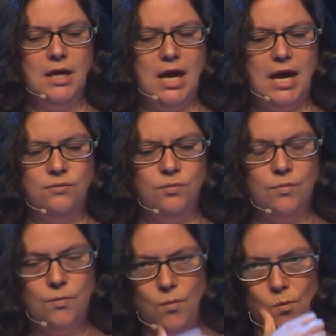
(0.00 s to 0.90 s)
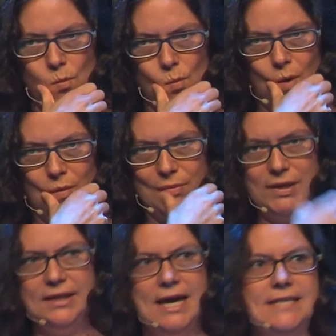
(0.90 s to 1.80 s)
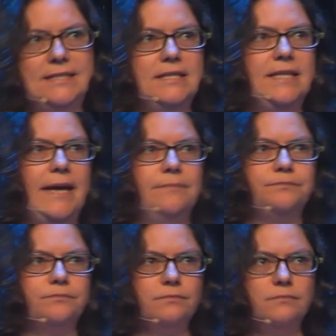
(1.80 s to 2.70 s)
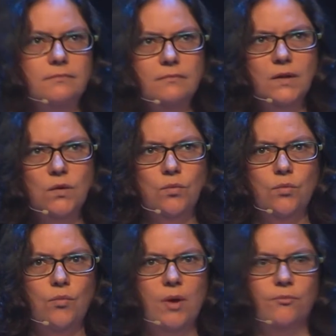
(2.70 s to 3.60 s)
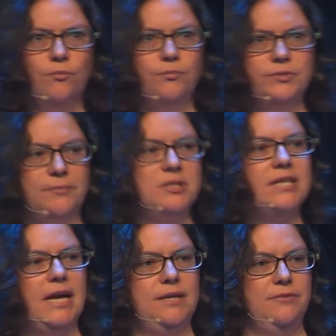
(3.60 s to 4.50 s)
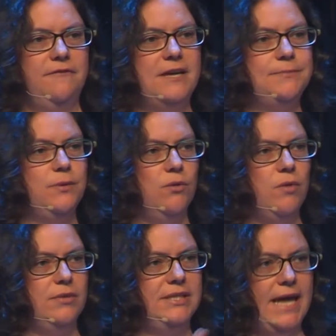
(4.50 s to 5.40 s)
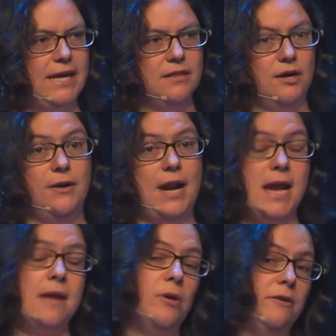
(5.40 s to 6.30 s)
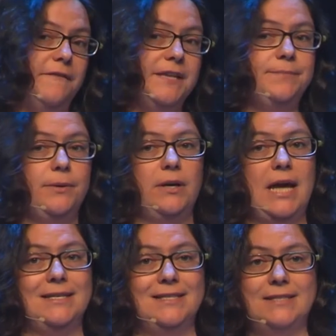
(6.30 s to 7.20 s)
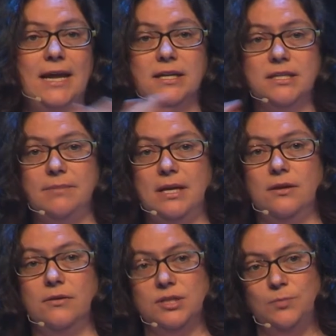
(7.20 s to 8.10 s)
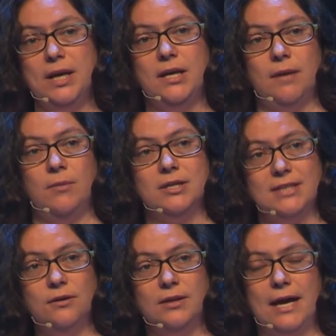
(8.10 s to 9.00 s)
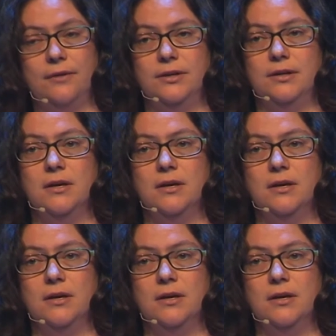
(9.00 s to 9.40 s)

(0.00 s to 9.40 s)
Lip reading: And what we realized is that when someone signed in with Facebook, we would take their name on Facebook and set it to be their display name on SoundCloud.